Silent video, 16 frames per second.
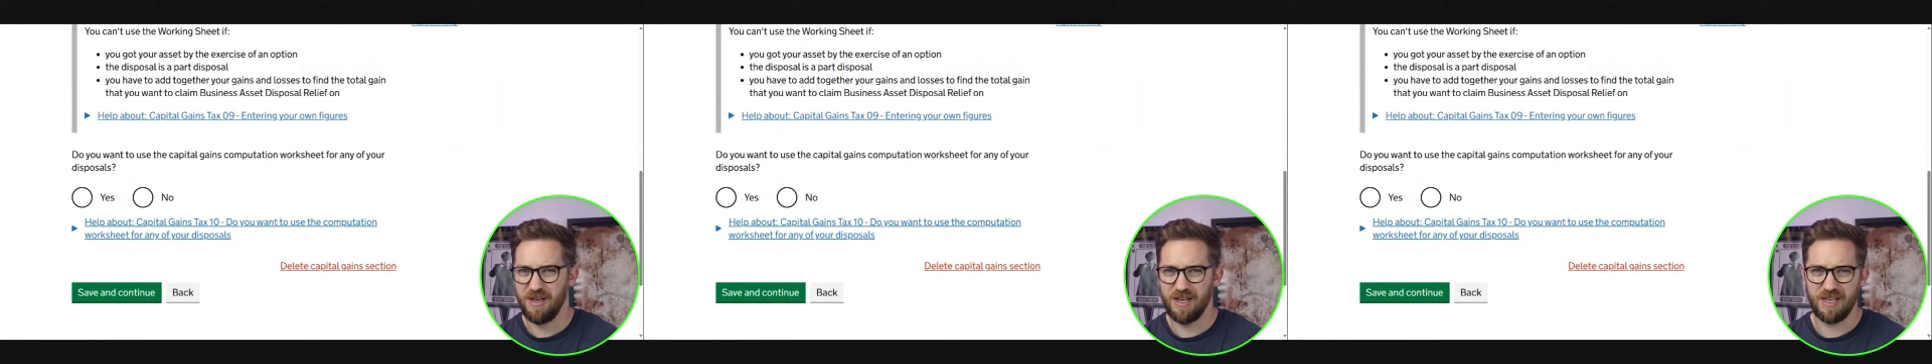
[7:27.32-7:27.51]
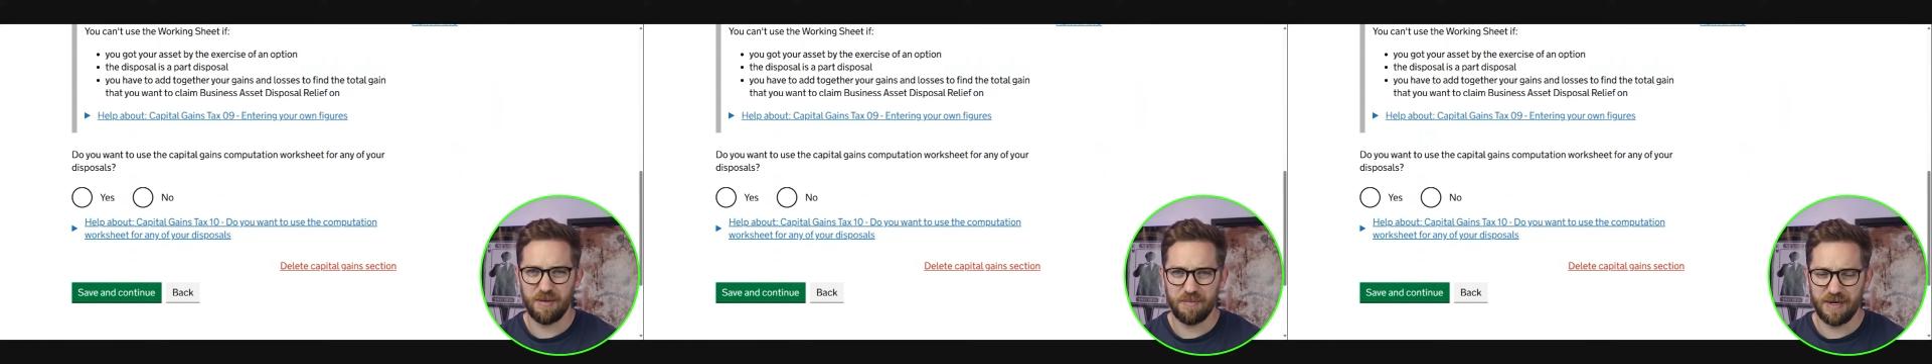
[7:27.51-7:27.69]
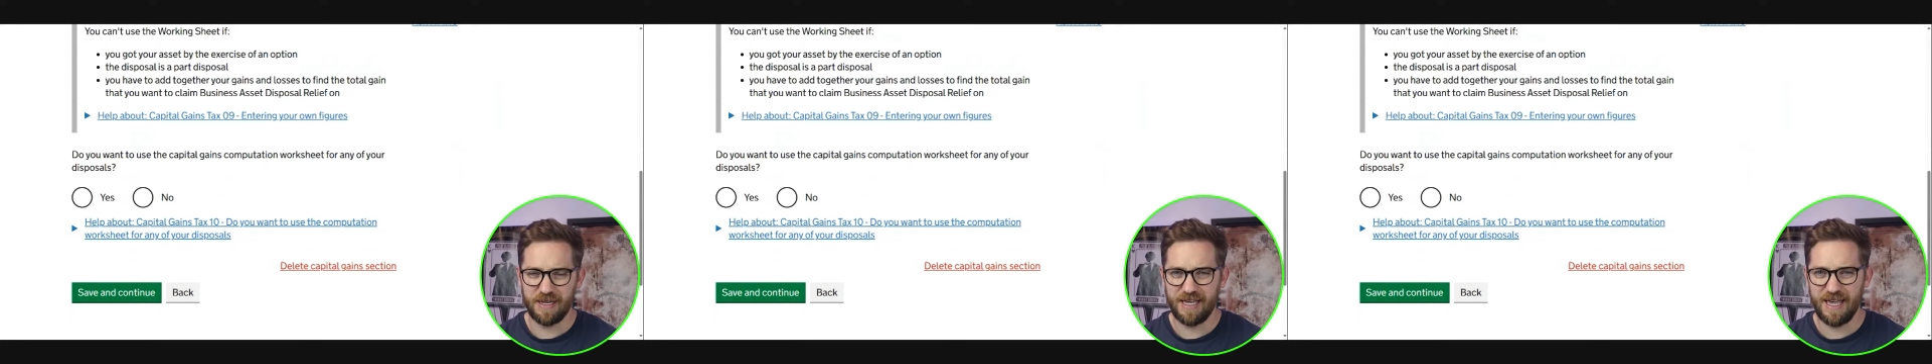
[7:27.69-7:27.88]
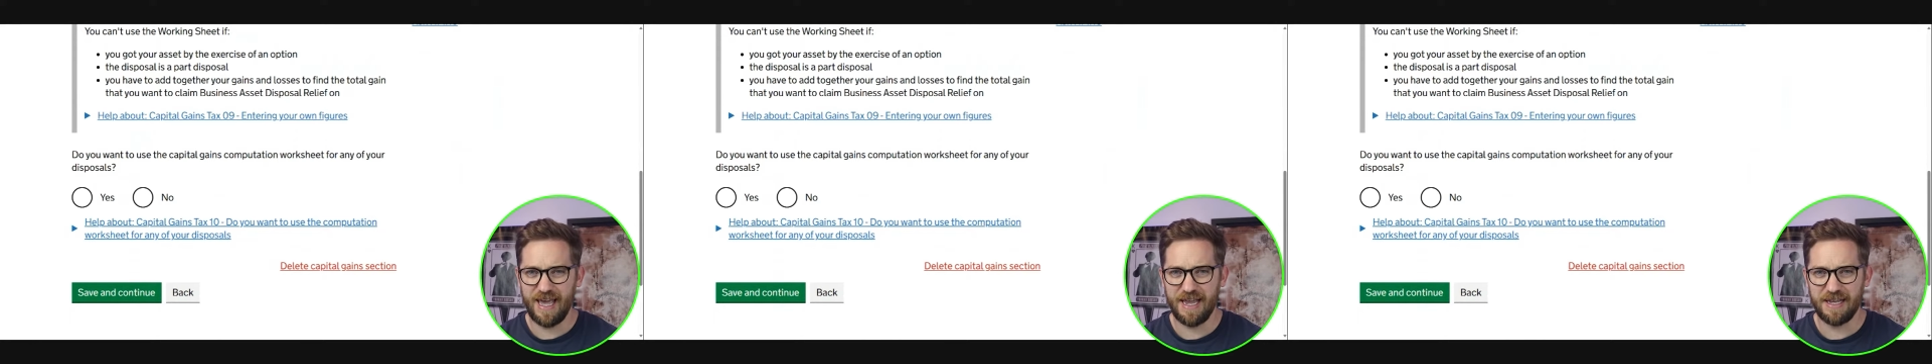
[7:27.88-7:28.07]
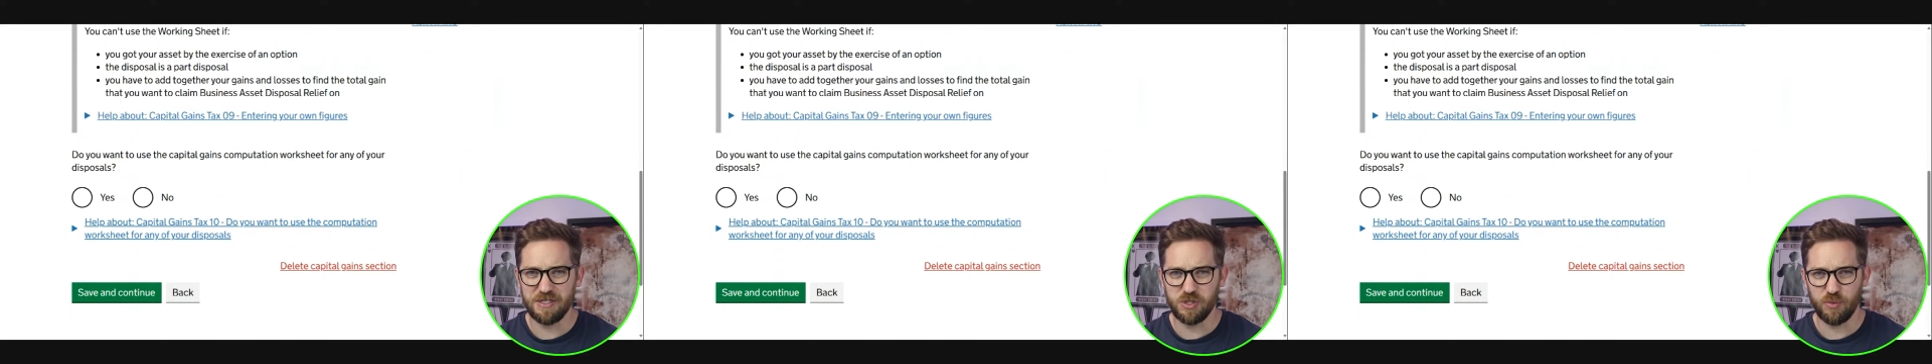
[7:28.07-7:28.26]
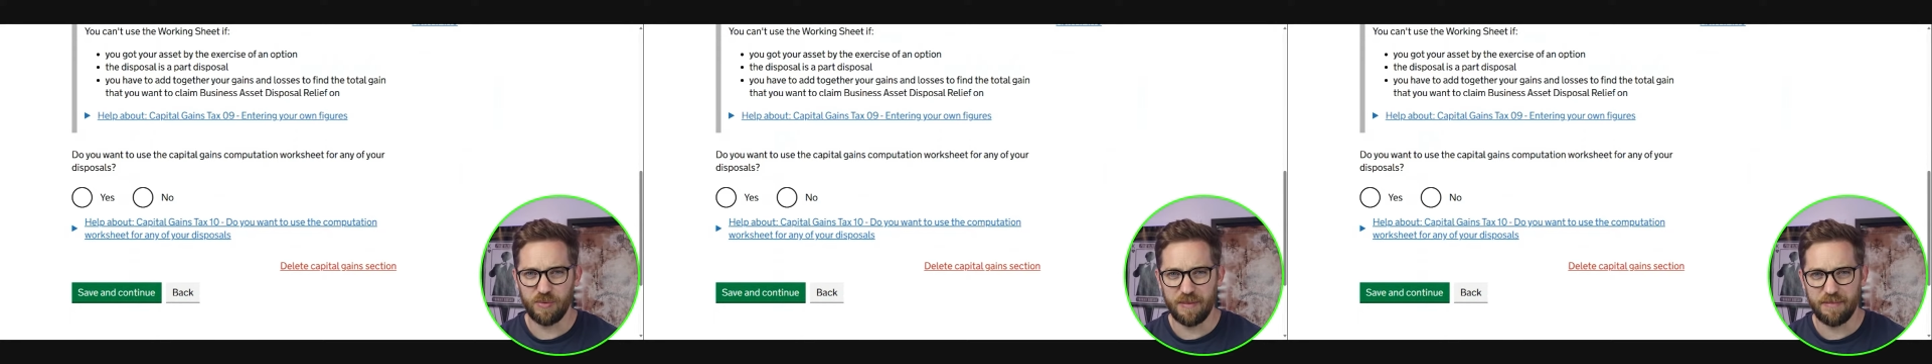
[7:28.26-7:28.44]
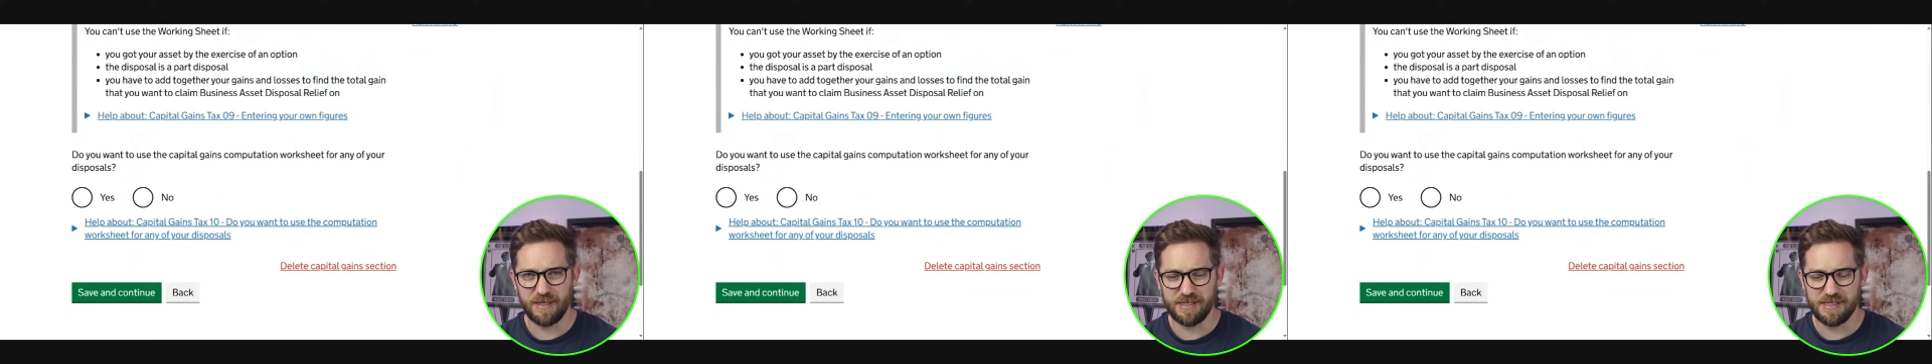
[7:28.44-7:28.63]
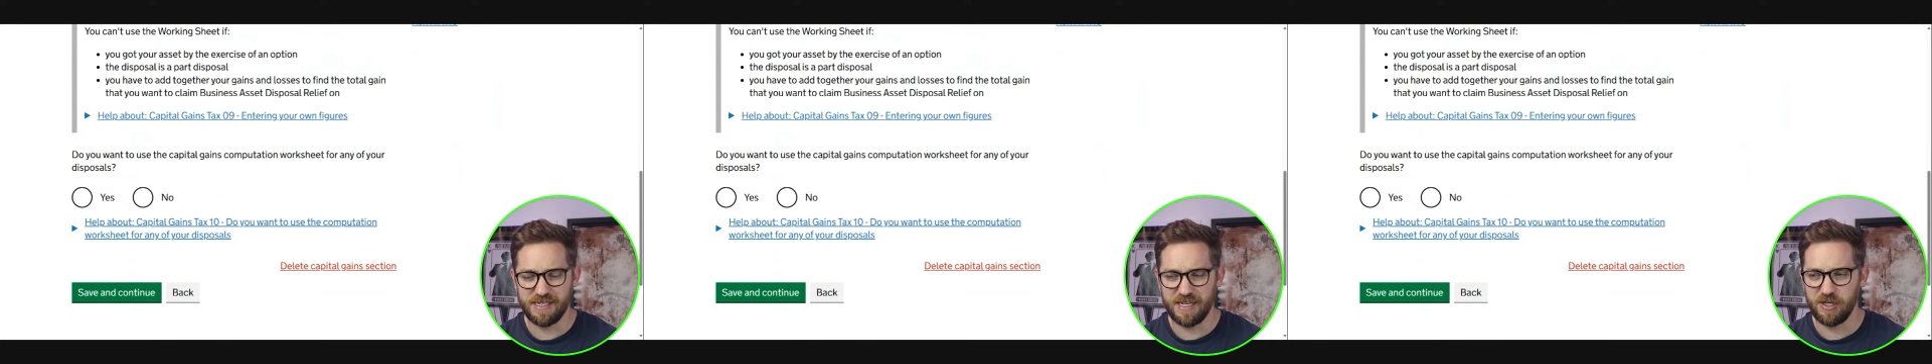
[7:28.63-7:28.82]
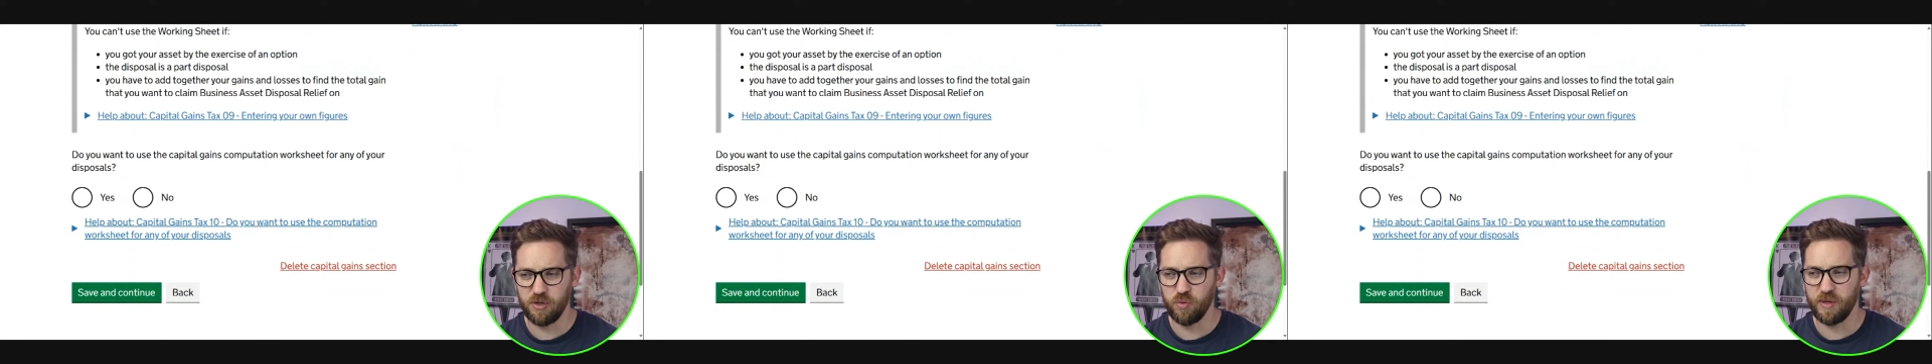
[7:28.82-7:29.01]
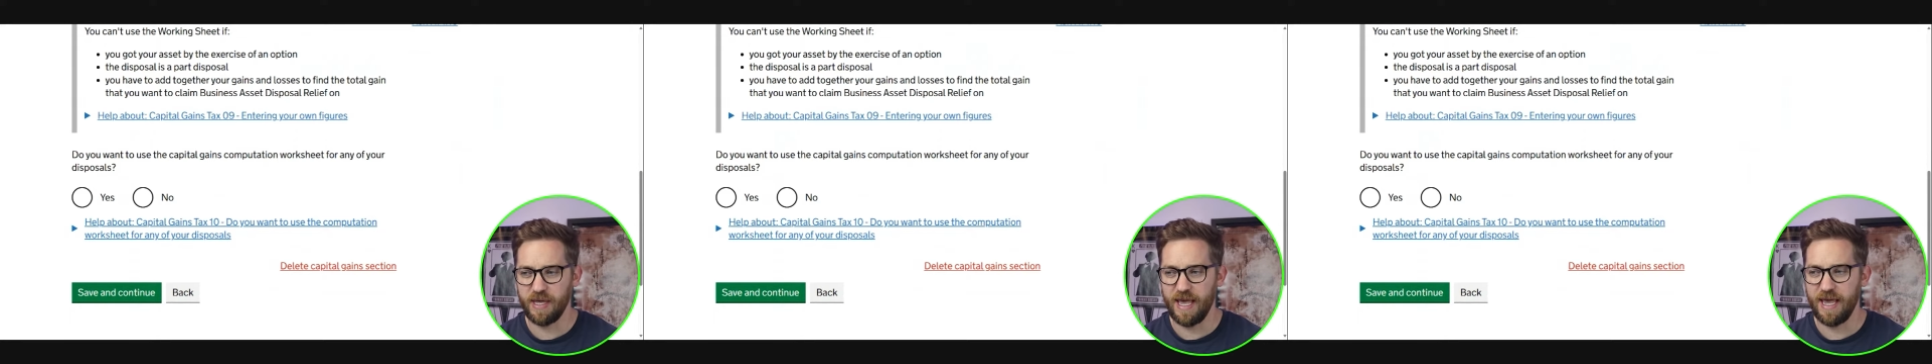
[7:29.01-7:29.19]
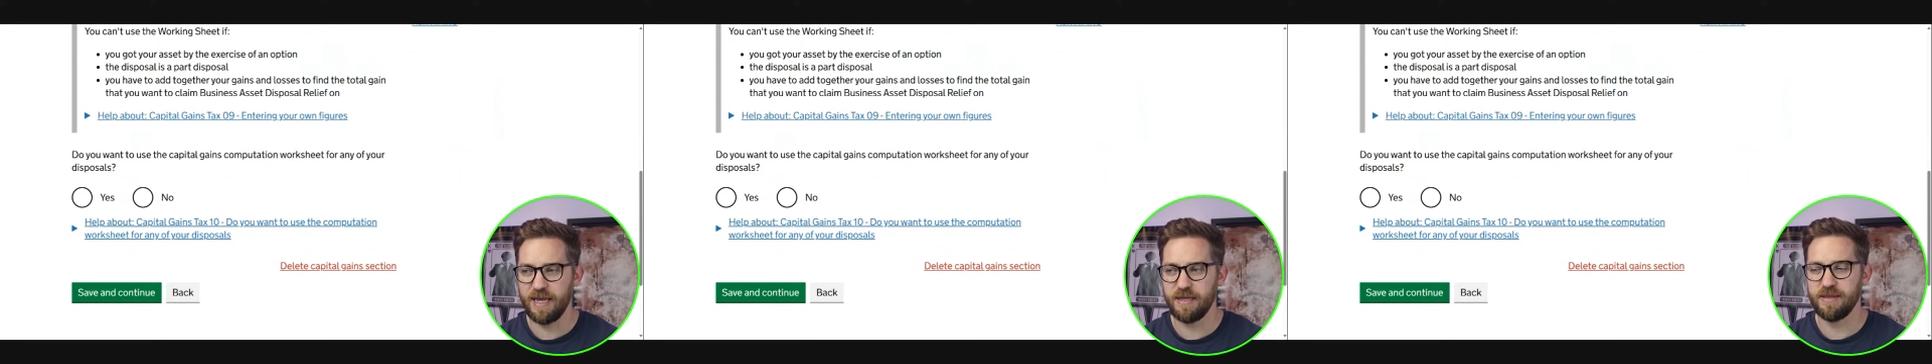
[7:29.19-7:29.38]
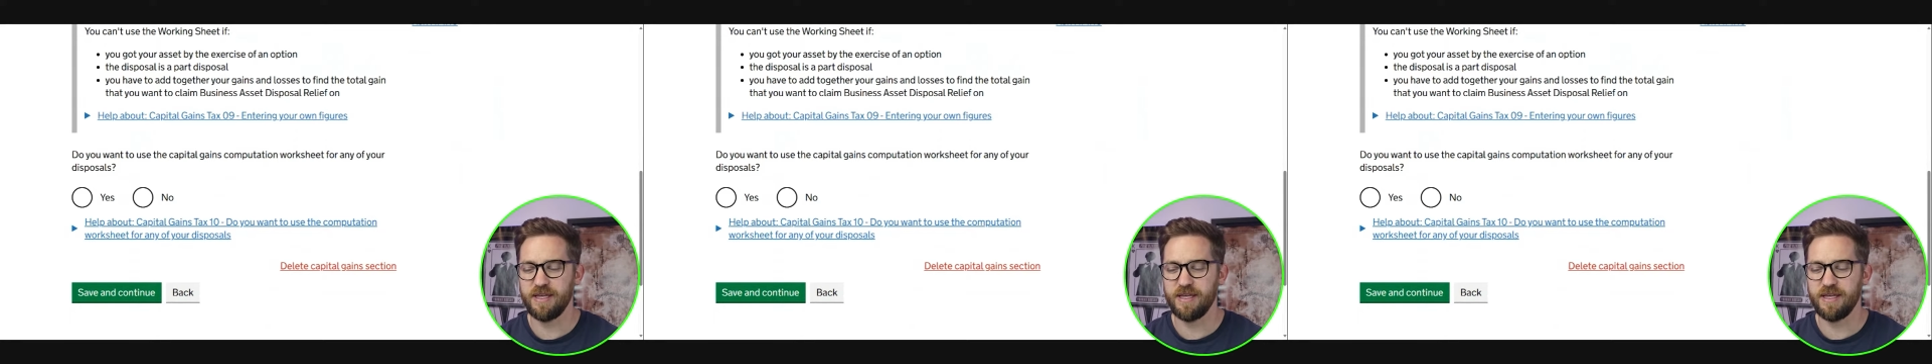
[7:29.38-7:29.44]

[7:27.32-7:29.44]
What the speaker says: a couple of gains or maybe a single gain,